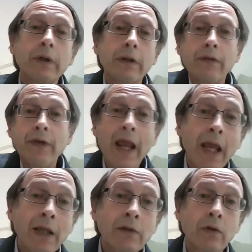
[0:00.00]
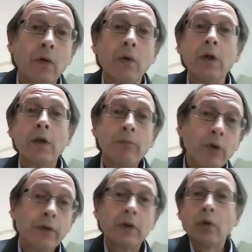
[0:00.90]
at fans, or
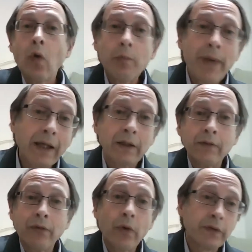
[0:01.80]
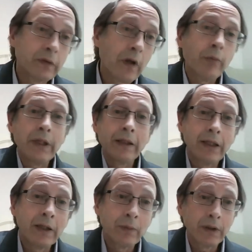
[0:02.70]
move the door back and forth. So many
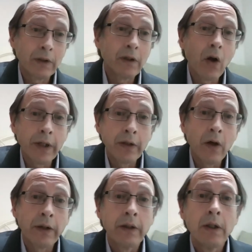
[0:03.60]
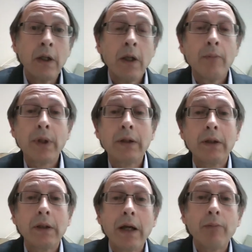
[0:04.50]
things, we can go on and on. But
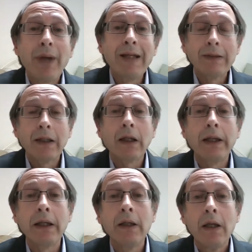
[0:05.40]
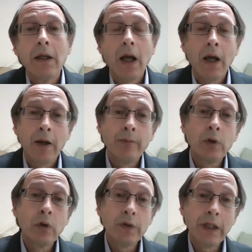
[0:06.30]
they're basically
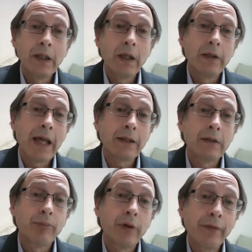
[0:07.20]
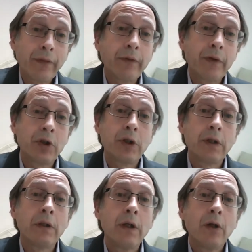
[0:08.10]
using that peripheral
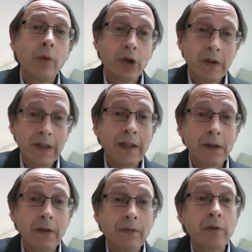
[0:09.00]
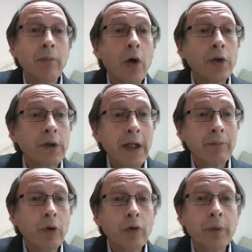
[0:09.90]
vision, which is sensitive to motion
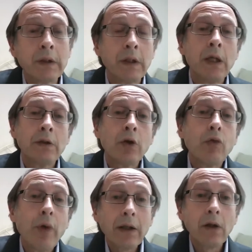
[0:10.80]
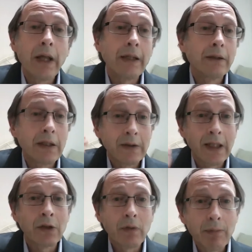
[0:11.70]
and movement, to regulate their
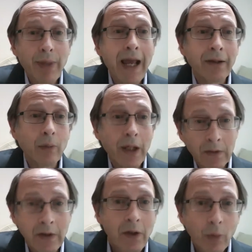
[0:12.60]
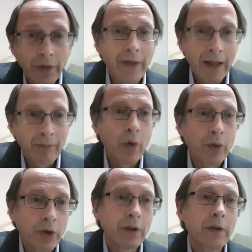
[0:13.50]
sensory pathways with that
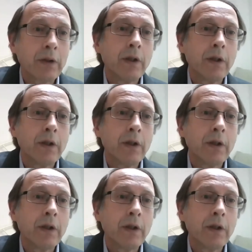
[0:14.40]
motion.